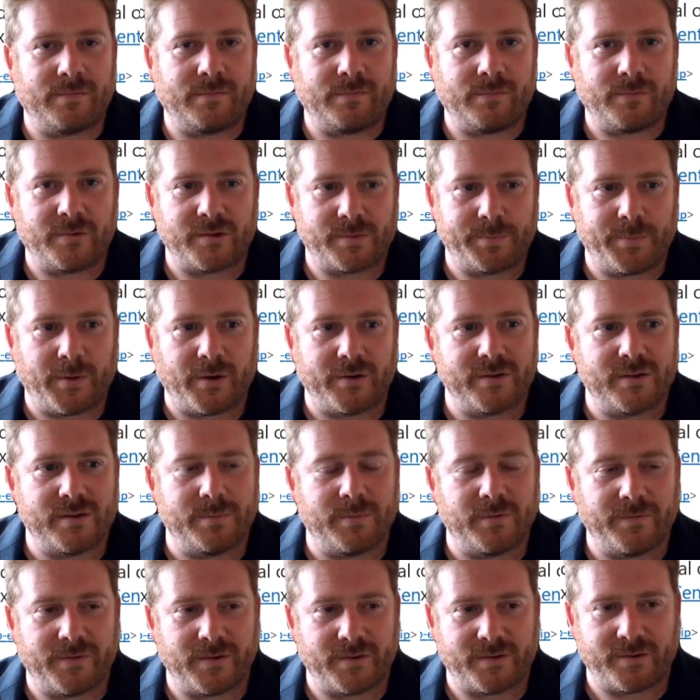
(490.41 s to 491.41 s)

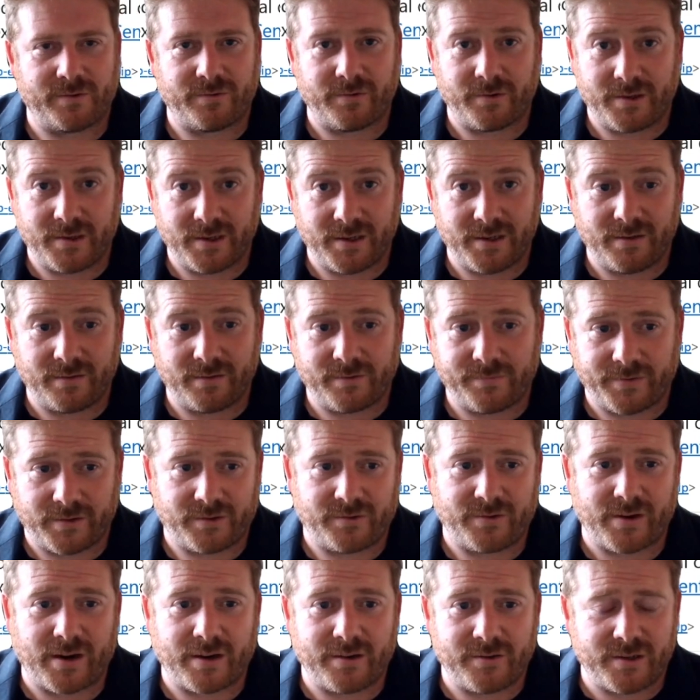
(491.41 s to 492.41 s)
responsible for
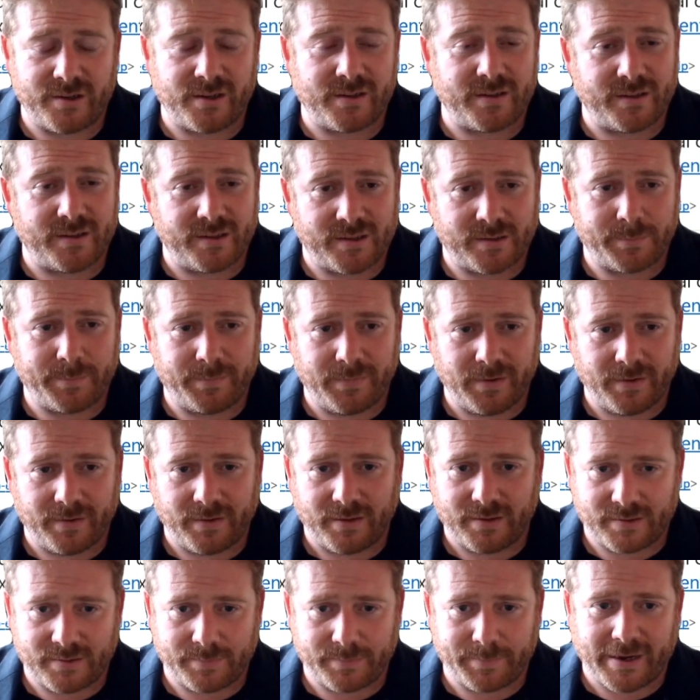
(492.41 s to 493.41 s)
strategy in this
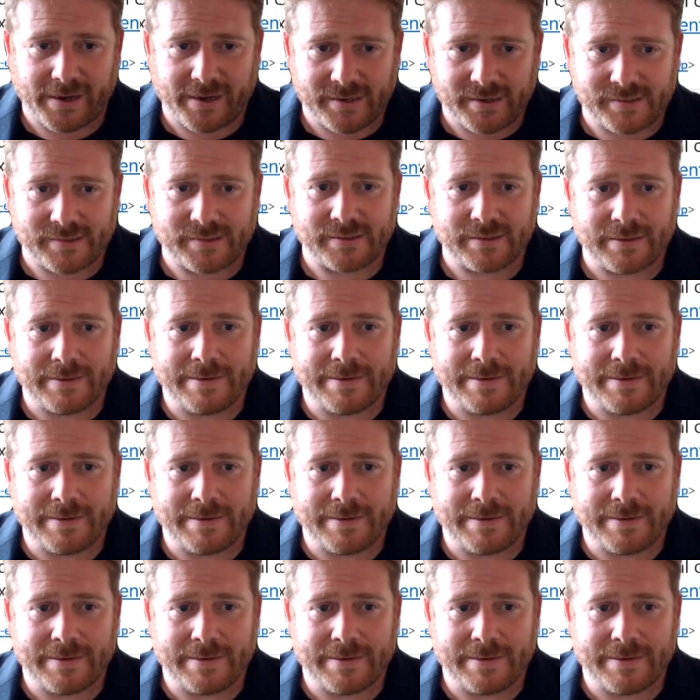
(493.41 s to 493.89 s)
space,